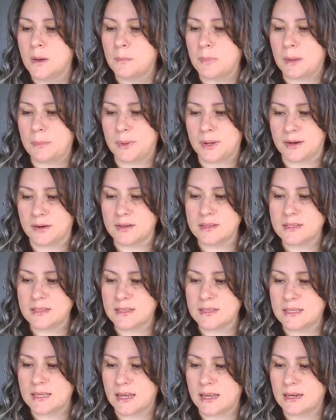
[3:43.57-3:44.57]
My parents
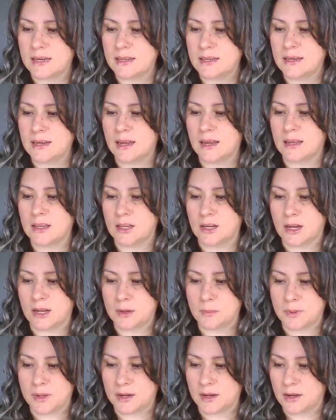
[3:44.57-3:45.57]
attended a
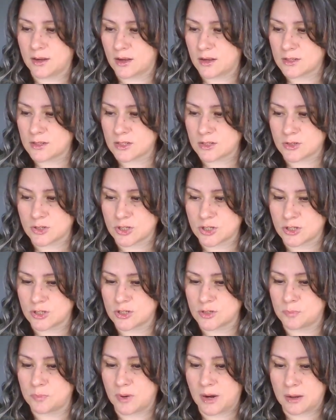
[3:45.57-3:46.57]
United Pentecostal
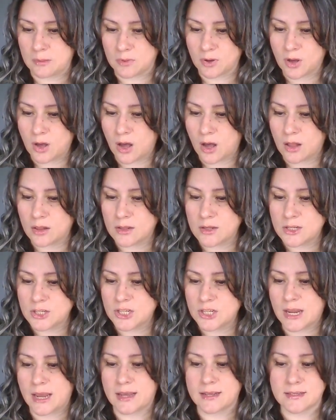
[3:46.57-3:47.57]
Church Bible
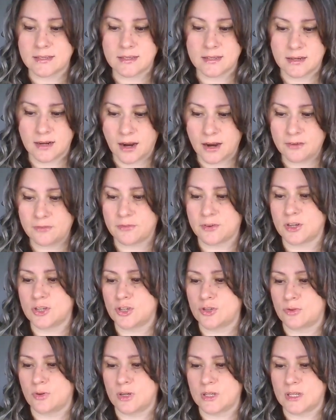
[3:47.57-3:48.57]
College, as did I for a
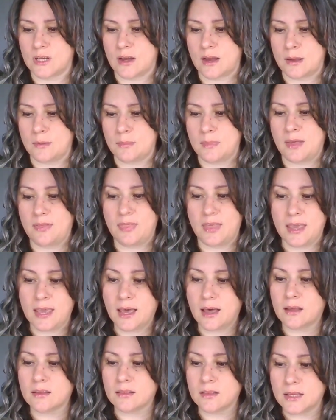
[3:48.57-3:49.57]
short time, and they
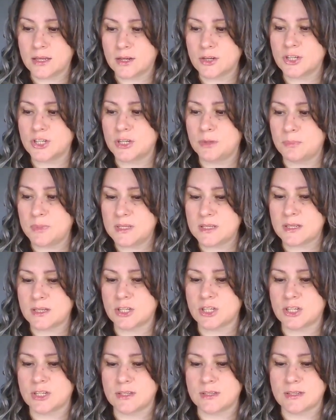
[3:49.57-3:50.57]
held leadership
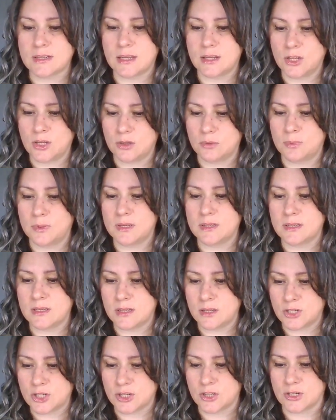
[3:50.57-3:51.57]
positions in
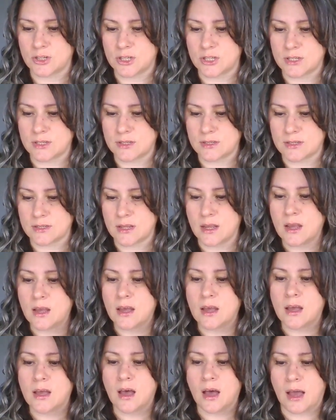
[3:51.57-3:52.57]
UPC churches.
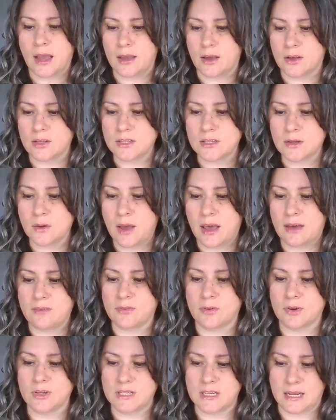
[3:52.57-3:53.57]
I also
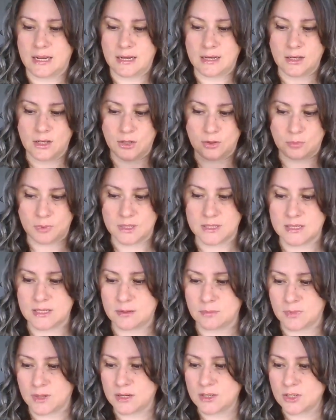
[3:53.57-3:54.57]
have ordained
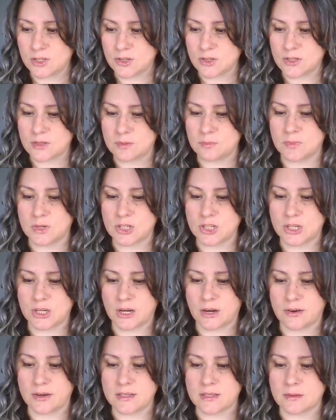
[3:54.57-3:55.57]
UPC ministers and
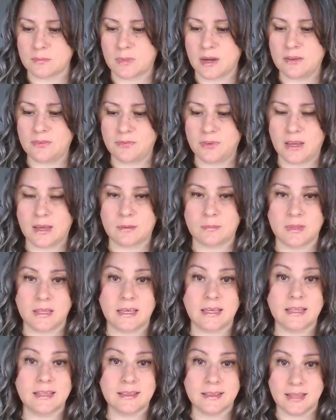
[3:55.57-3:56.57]
missionaries in my
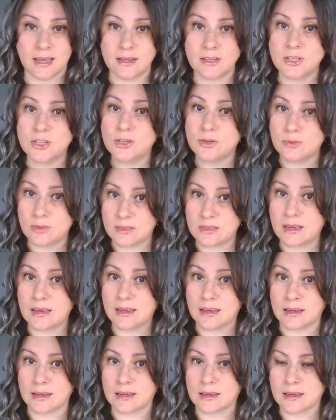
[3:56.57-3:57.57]
family, lest you
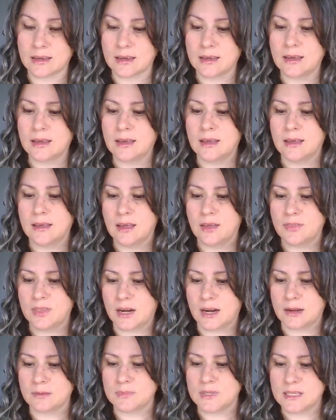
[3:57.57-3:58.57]
think
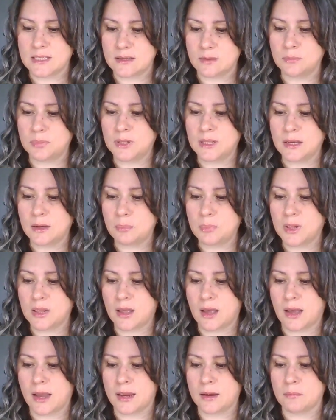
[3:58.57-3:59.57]
that I'm simply
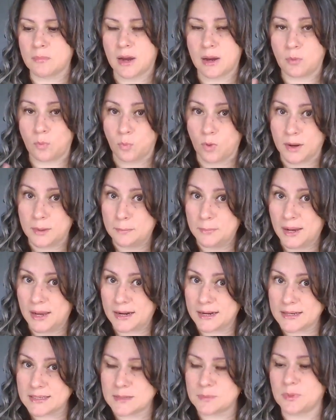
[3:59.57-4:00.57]
applying my one
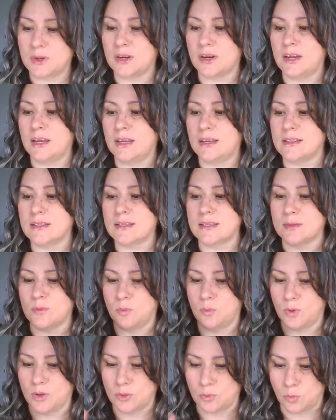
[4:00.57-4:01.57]
bad experience
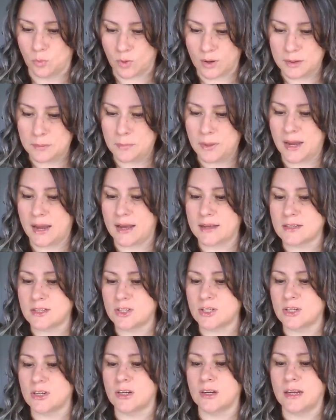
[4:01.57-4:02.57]
with one
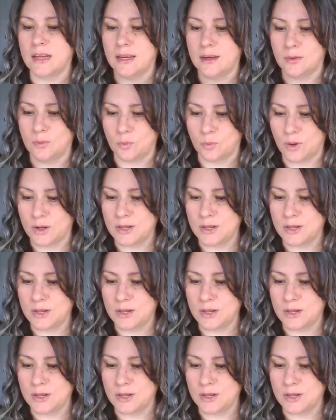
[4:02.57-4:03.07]
pastor in